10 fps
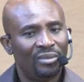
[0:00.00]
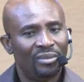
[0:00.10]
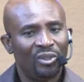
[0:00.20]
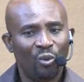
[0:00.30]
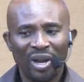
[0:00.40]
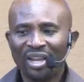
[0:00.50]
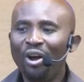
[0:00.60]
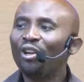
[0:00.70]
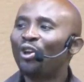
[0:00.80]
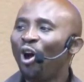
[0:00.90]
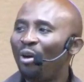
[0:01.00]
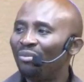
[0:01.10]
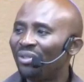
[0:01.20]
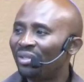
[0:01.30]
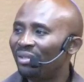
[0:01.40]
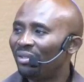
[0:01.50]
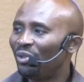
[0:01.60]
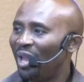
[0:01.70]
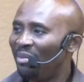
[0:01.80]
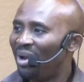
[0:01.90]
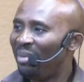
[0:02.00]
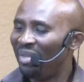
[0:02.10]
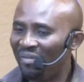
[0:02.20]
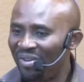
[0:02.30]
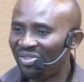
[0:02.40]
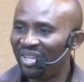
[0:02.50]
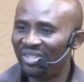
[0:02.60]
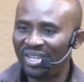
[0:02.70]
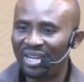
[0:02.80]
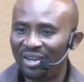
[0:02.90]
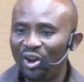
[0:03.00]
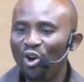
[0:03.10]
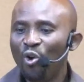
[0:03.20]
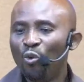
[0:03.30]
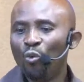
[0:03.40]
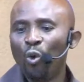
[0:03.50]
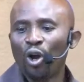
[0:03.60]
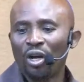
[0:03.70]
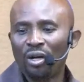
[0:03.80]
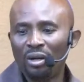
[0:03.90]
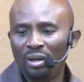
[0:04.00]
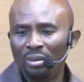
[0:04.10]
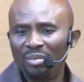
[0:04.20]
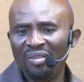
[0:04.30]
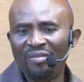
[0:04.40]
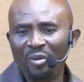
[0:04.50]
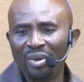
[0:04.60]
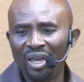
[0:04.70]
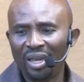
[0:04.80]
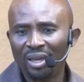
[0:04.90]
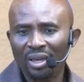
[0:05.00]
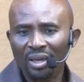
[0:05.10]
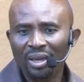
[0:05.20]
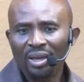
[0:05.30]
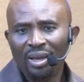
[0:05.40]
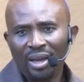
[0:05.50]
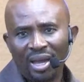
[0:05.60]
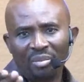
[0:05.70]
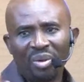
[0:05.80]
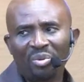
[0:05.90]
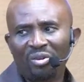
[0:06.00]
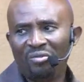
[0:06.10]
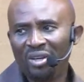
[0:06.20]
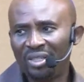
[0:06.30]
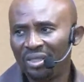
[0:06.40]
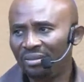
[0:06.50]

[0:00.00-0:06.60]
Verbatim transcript: So when God comes to Abraham, the first thing he said, Walk before me and be perfect.